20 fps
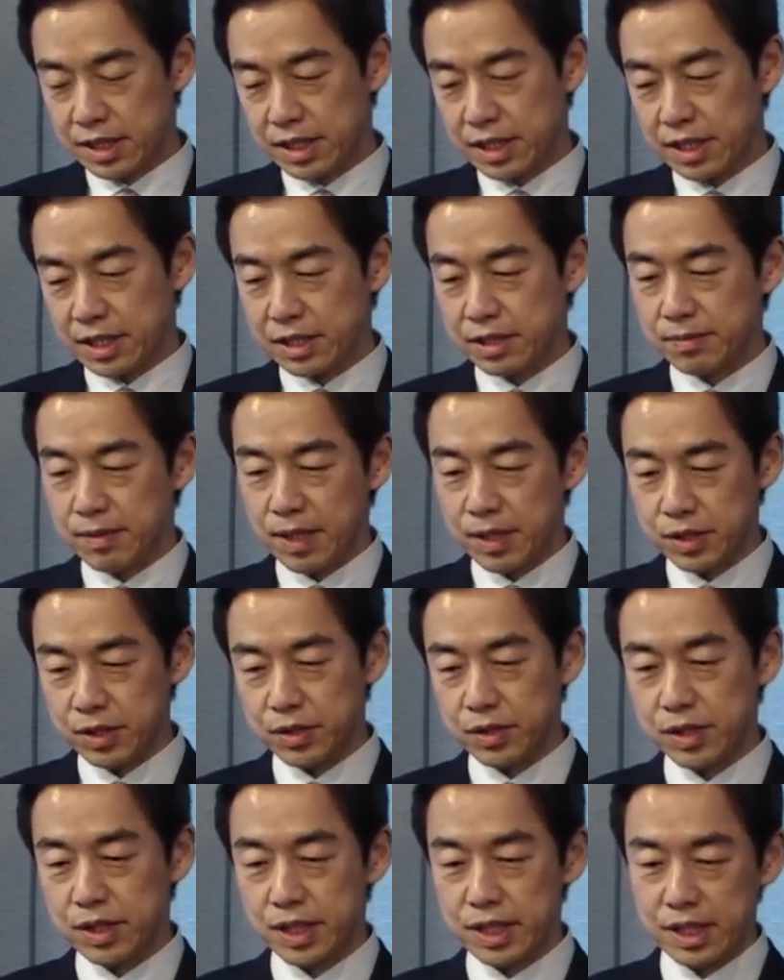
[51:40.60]

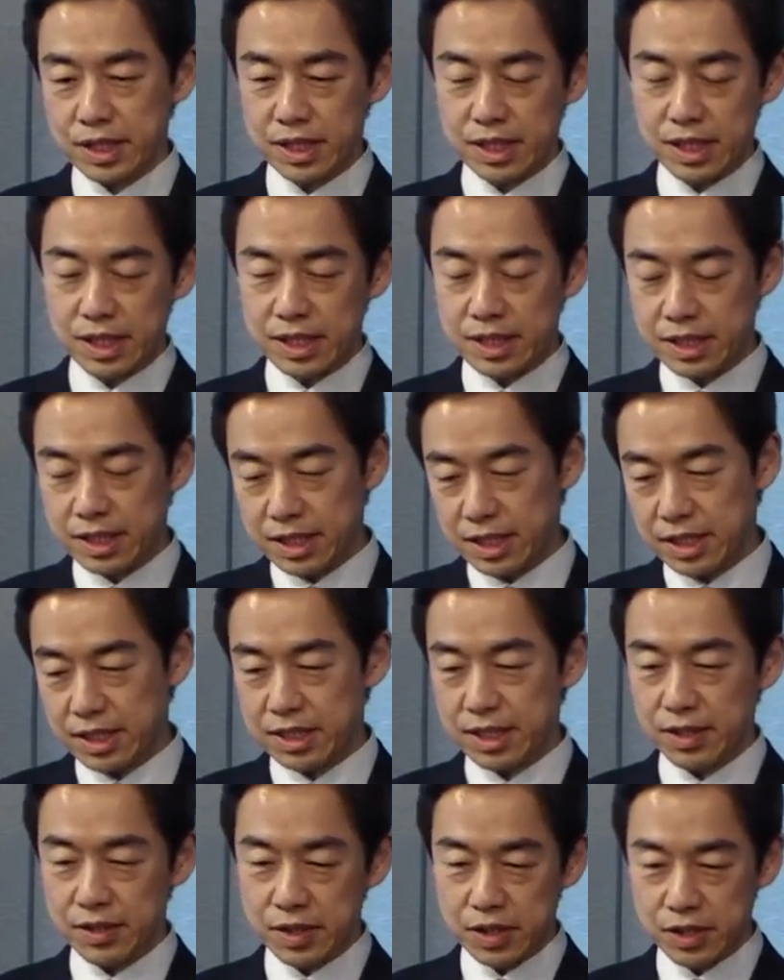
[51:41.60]
expansion in, in, in
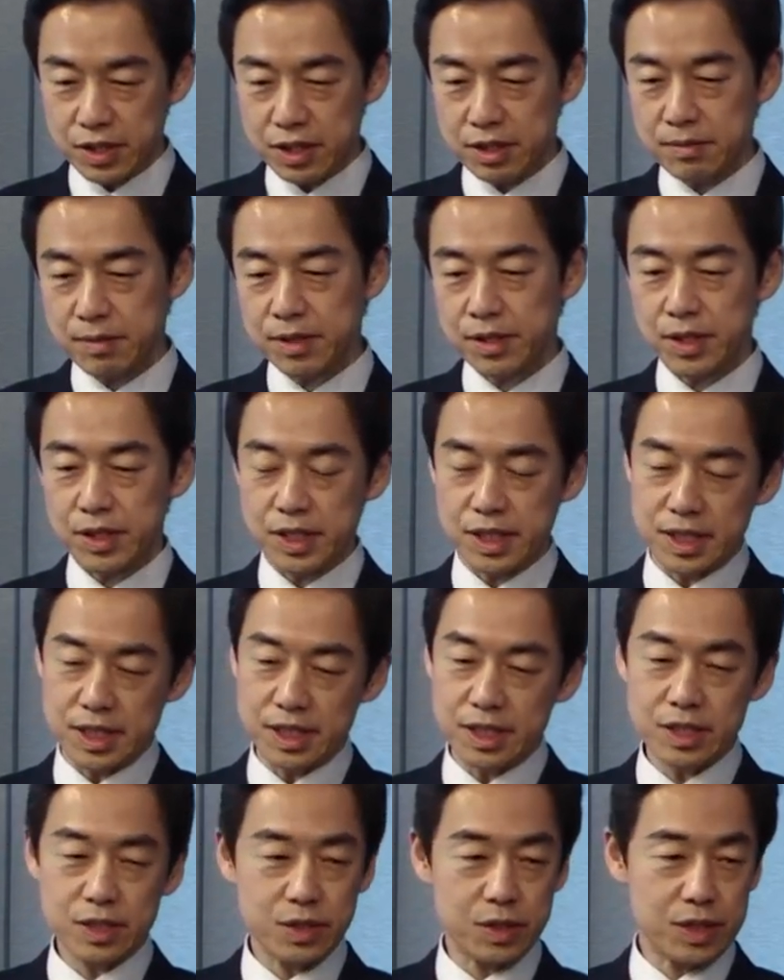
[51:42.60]
the region, especially
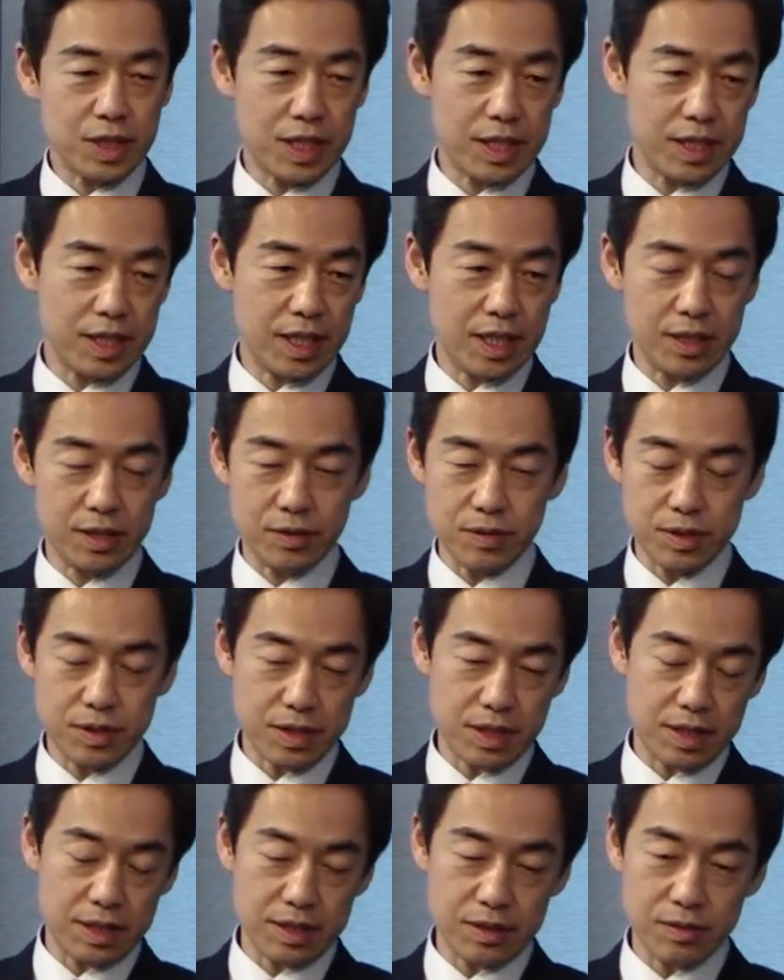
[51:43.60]
East China and mm
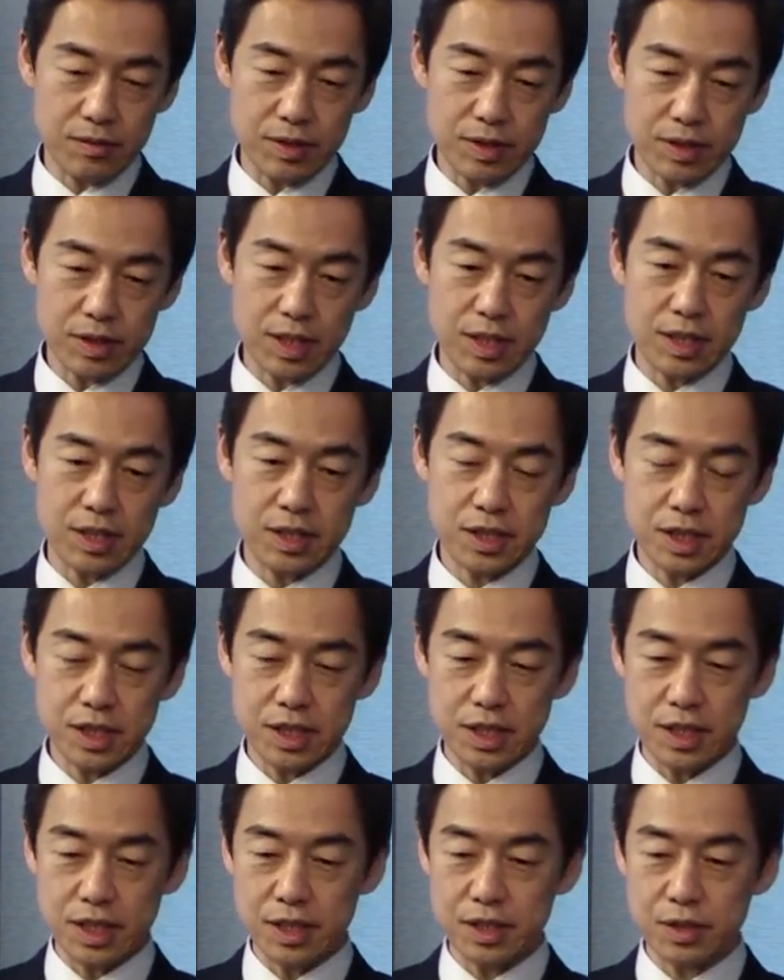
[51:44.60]
-hmm. West China
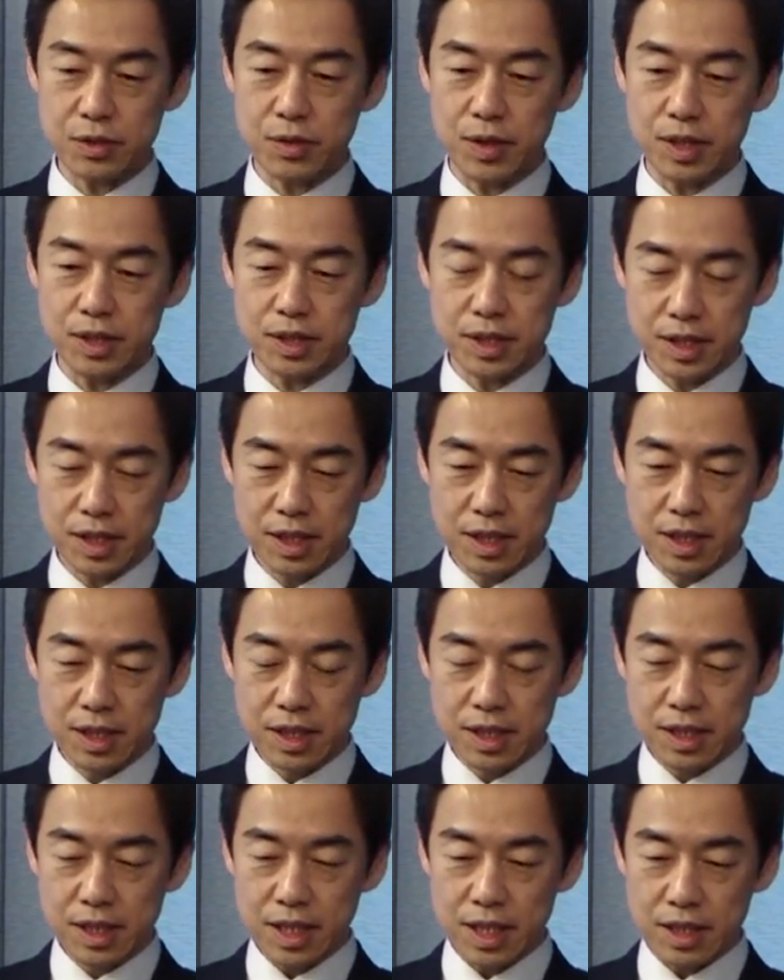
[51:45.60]
Sea, is quite
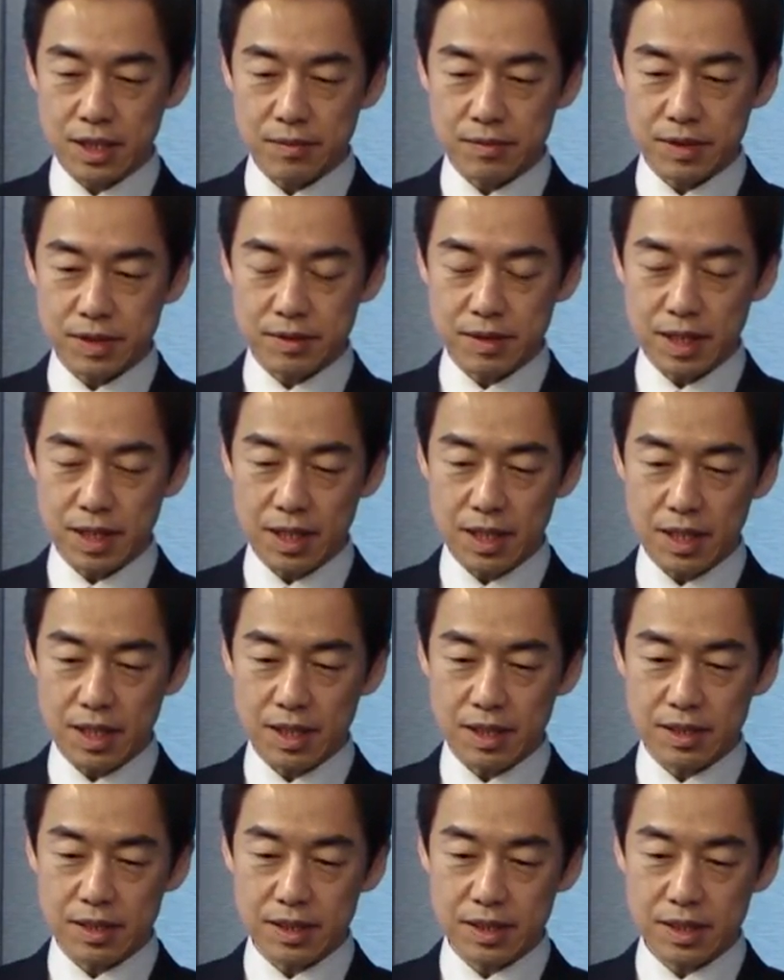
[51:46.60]
kind of the,
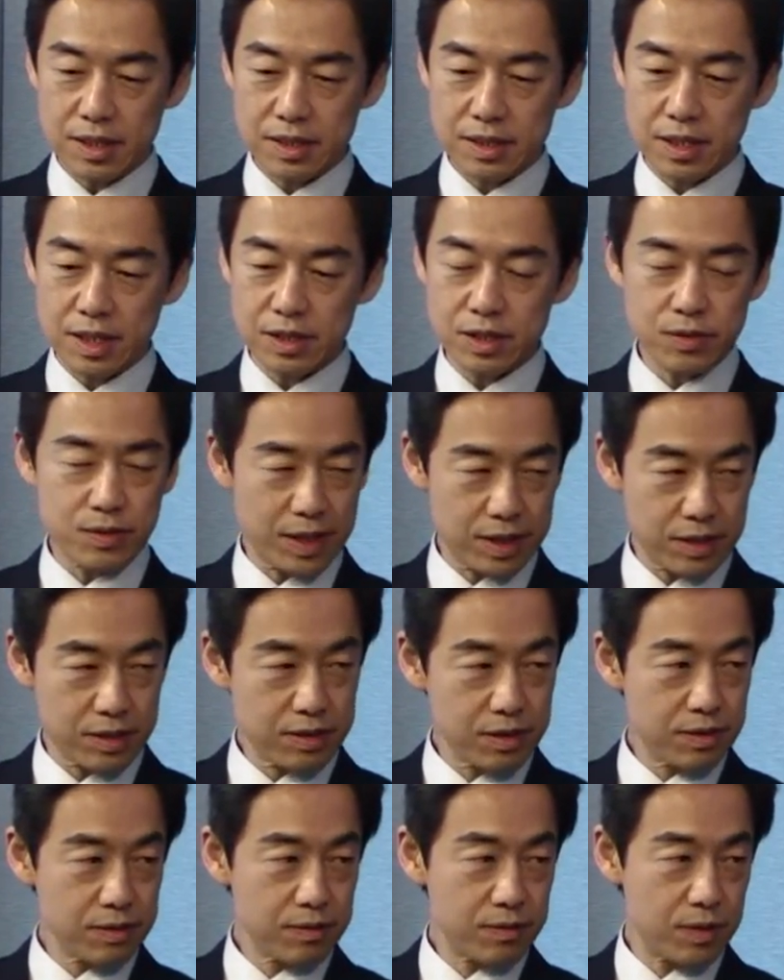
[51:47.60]
a
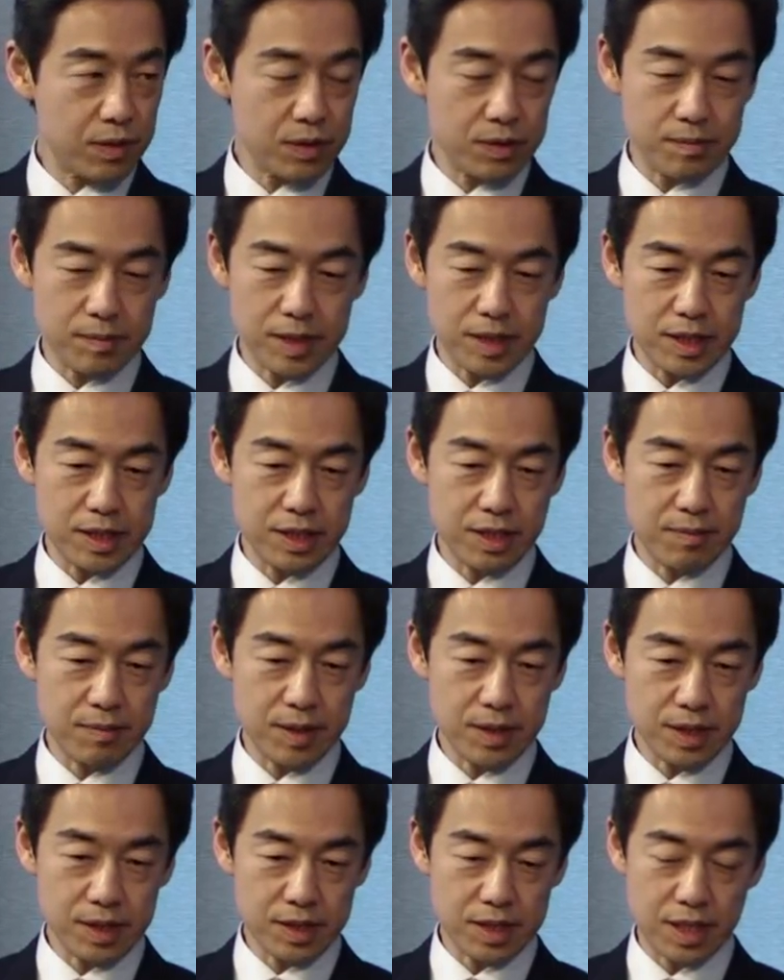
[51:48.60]
threat for many
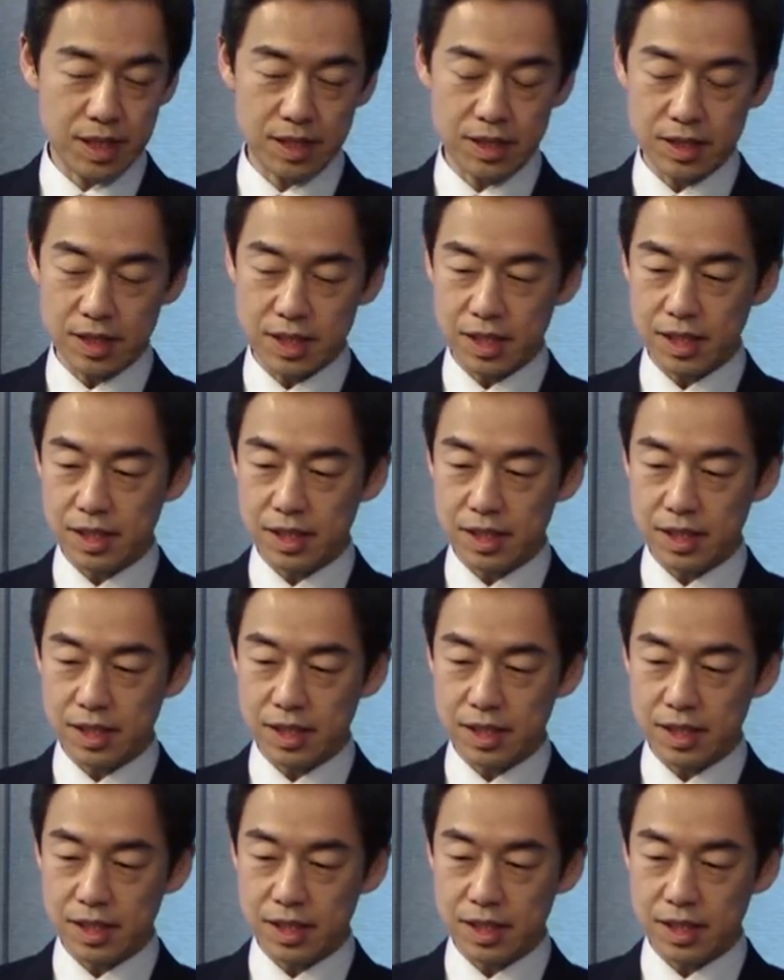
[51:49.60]
Japanese. And